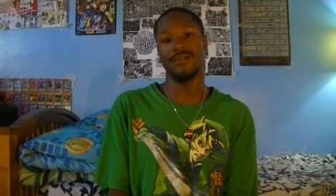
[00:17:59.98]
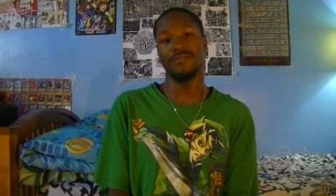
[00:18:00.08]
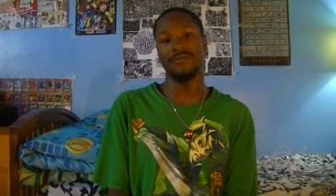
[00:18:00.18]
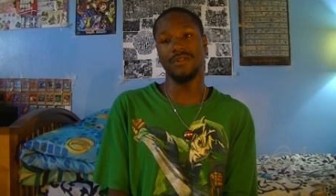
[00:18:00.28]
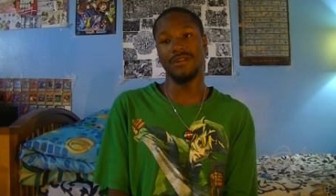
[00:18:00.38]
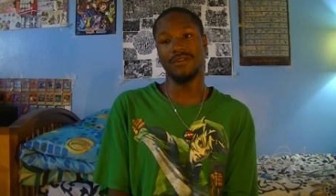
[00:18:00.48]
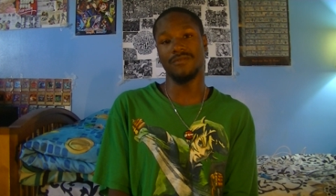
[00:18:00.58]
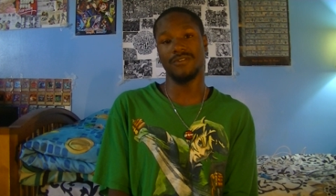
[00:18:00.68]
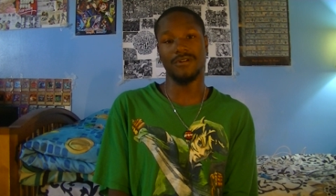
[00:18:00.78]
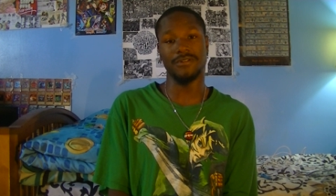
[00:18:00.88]
video
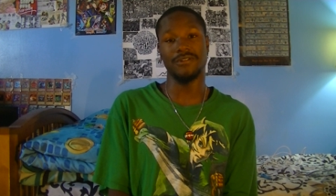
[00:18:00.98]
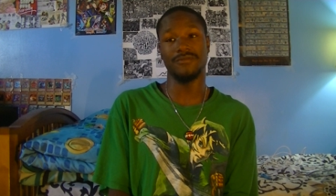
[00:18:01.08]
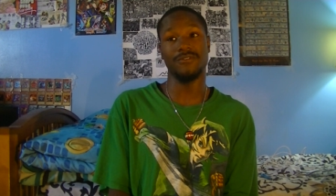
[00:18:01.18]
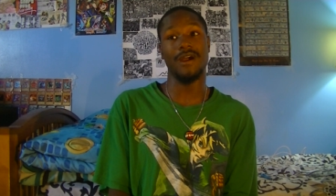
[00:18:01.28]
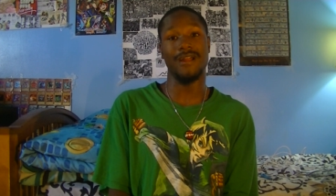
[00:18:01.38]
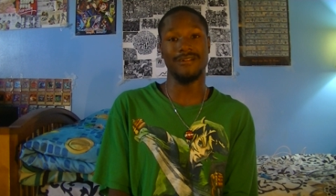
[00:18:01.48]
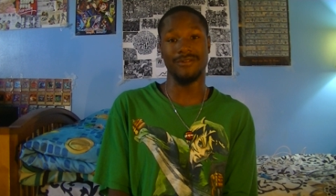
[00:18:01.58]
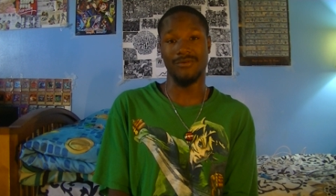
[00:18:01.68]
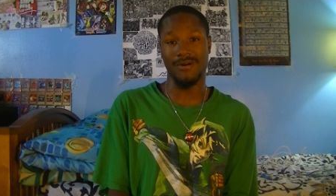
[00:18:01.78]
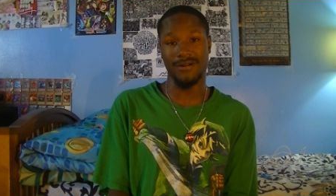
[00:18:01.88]
for Call of Duty 4 out of
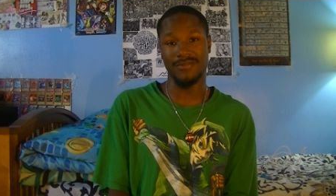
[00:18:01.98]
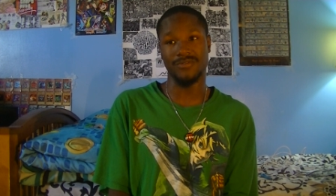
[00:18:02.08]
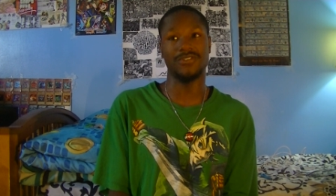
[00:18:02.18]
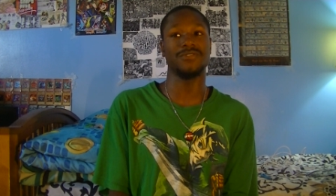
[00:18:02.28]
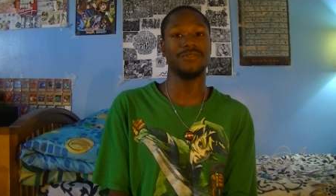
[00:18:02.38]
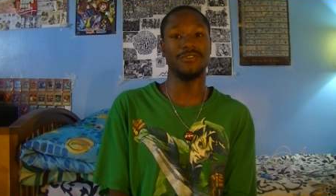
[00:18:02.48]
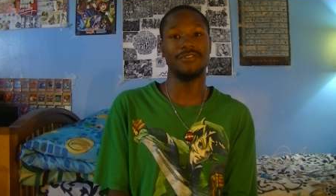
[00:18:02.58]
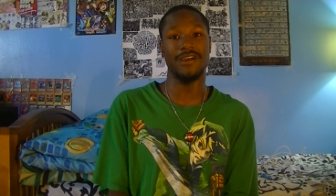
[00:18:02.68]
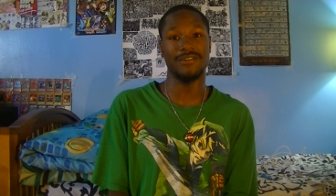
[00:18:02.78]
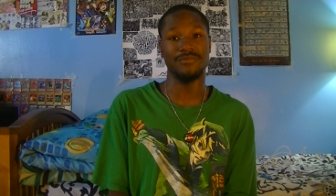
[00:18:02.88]
the water, which some of you
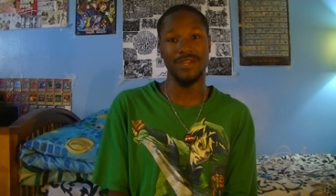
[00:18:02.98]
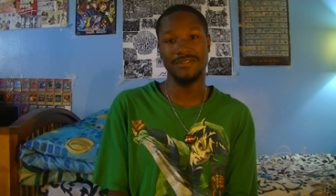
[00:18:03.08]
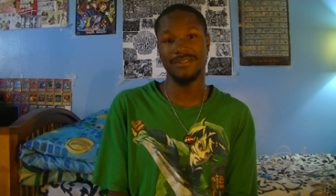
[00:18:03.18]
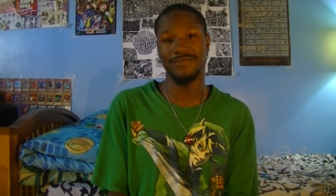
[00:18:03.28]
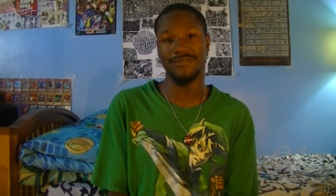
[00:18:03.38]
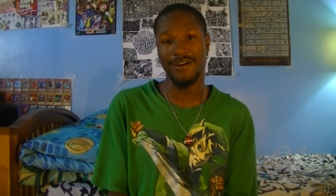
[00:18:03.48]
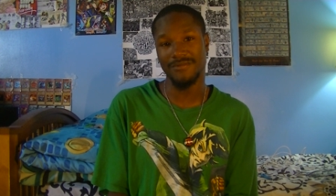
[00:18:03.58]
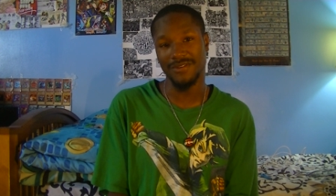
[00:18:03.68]
guys basically found